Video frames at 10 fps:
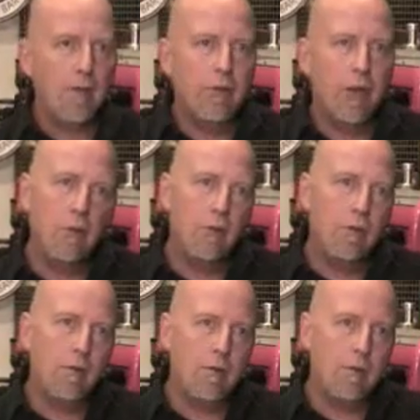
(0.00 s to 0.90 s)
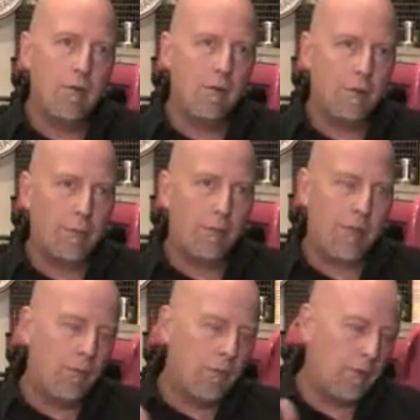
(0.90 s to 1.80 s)
So let's
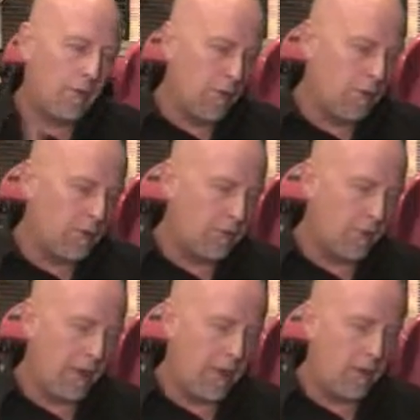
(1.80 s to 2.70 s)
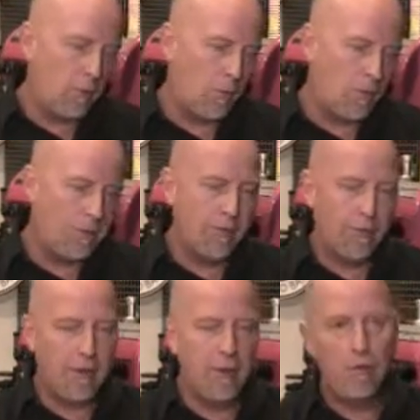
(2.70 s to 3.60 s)
pretend the milk wand
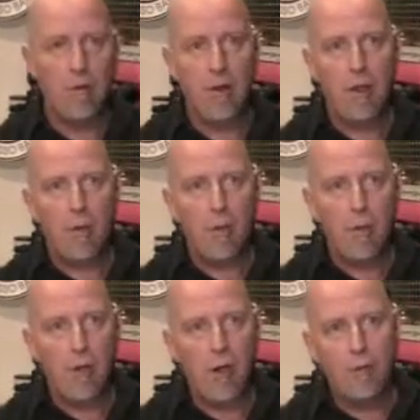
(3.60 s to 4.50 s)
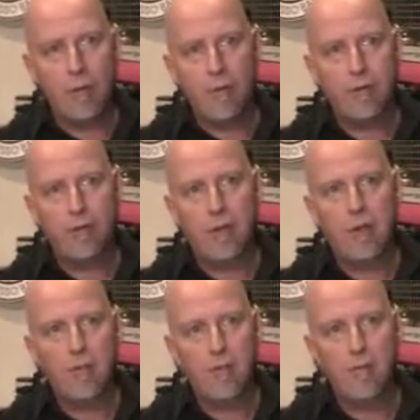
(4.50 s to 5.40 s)
is in. We open the
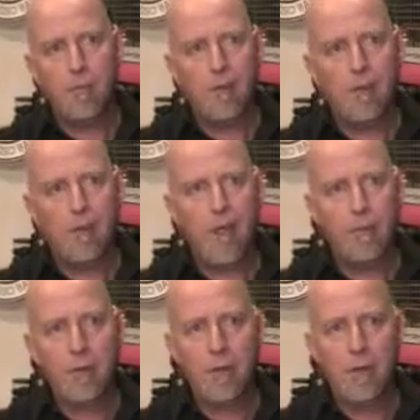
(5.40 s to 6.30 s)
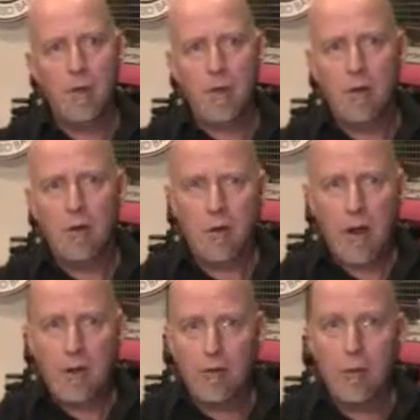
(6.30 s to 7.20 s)
steam tap
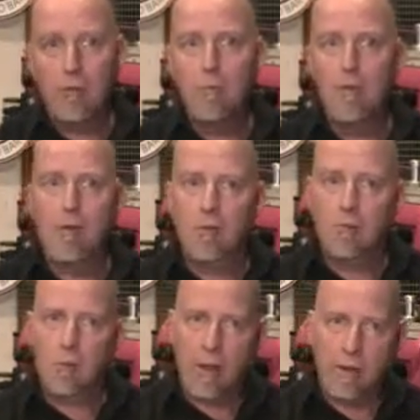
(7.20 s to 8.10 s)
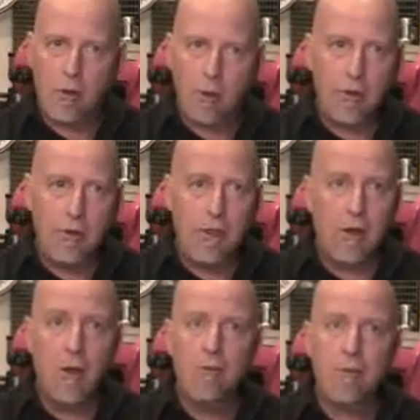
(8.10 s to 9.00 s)
gradually but rather quickly,
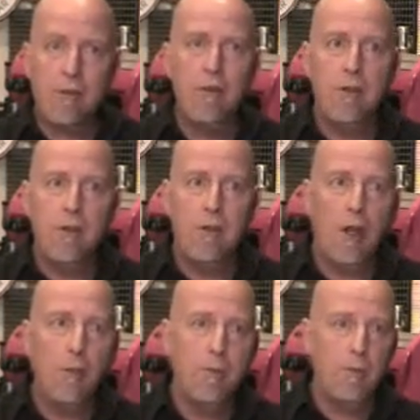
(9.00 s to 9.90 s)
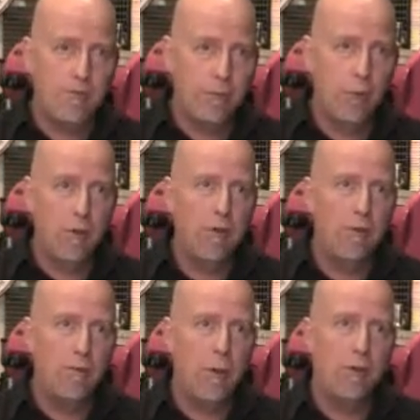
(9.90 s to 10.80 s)
and hopefully you can open it fully
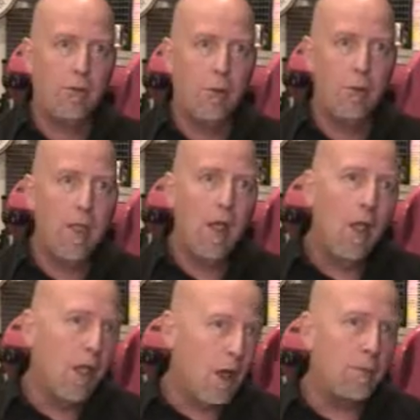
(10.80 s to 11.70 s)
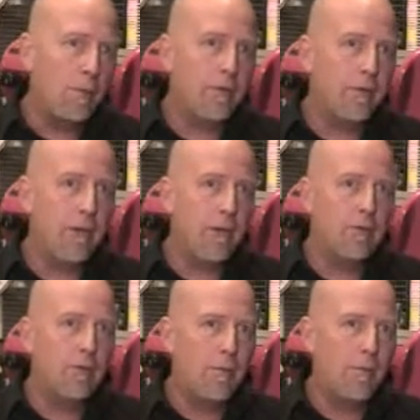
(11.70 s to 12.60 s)
if possible. Open the
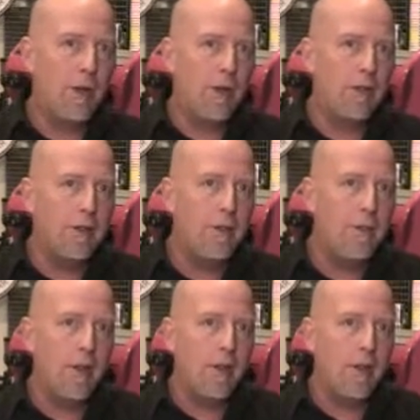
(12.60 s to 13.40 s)
steam tap gradually